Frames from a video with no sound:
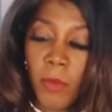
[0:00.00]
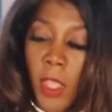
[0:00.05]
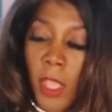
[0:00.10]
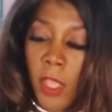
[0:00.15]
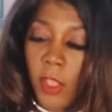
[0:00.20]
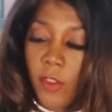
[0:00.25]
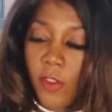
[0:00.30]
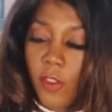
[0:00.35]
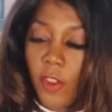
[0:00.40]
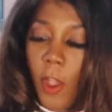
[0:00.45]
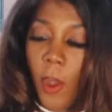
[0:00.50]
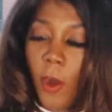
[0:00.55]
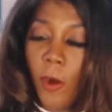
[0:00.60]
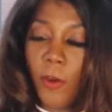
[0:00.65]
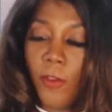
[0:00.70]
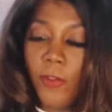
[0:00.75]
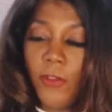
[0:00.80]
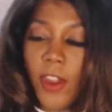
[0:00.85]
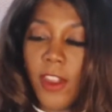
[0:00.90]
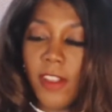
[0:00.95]

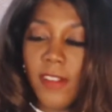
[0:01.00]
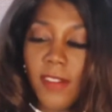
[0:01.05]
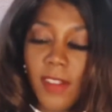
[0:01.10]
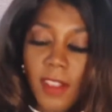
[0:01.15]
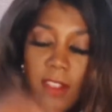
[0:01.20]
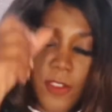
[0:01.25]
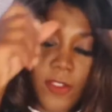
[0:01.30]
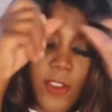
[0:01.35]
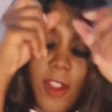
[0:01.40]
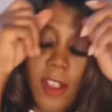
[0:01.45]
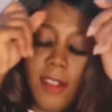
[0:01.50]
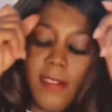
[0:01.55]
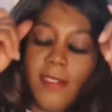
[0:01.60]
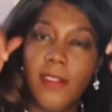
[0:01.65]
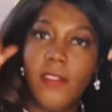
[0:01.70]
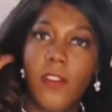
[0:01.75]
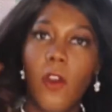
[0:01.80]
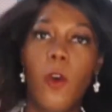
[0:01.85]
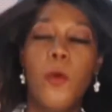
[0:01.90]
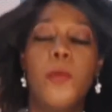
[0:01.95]
So first things first,
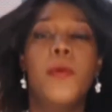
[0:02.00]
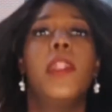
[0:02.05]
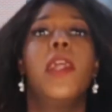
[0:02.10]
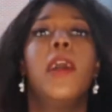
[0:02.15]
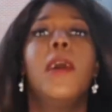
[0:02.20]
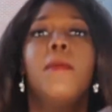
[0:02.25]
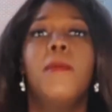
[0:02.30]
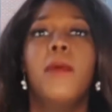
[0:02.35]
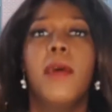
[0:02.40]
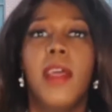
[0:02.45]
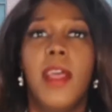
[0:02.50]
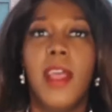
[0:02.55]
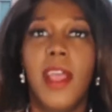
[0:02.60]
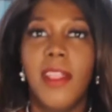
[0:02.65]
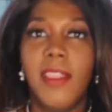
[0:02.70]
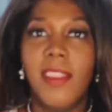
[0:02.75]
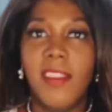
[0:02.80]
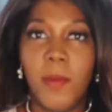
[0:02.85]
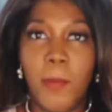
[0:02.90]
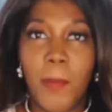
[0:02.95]
let's open up
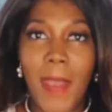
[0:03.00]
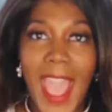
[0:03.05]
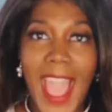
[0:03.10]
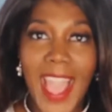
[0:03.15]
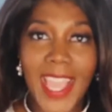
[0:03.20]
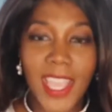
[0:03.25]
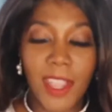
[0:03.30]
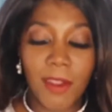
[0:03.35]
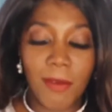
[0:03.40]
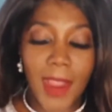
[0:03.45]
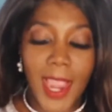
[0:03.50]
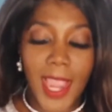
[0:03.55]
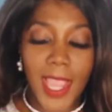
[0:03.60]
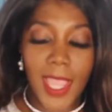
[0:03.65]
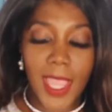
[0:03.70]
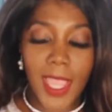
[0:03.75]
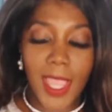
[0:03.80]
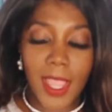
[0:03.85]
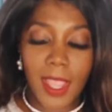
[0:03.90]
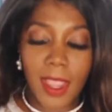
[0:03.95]
this packet right
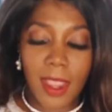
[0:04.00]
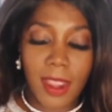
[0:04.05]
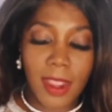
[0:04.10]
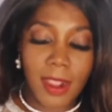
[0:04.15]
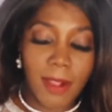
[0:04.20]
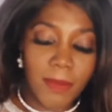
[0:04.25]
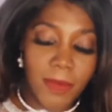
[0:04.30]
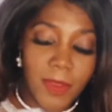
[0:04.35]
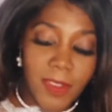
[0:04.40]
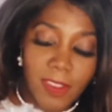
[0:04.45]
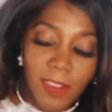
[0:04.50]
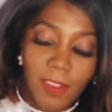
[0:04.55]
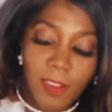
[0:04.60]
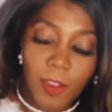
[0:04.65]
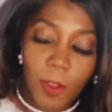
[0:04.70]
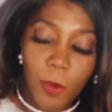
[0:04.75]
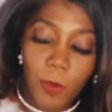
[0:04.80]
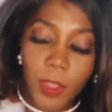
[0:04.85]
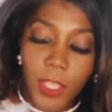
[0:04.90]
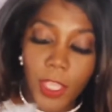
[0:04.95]
here. This is
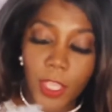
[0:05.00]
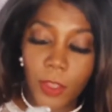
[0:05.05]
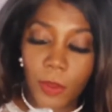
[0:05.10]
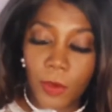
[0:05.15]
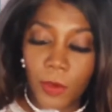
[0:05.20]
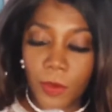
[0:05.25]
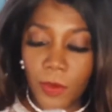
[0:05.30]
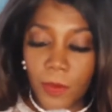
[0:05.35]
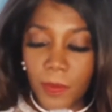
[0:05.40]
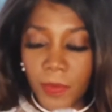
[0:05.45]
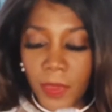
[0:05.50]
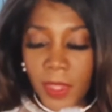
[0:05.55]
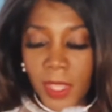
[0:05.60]
so cute.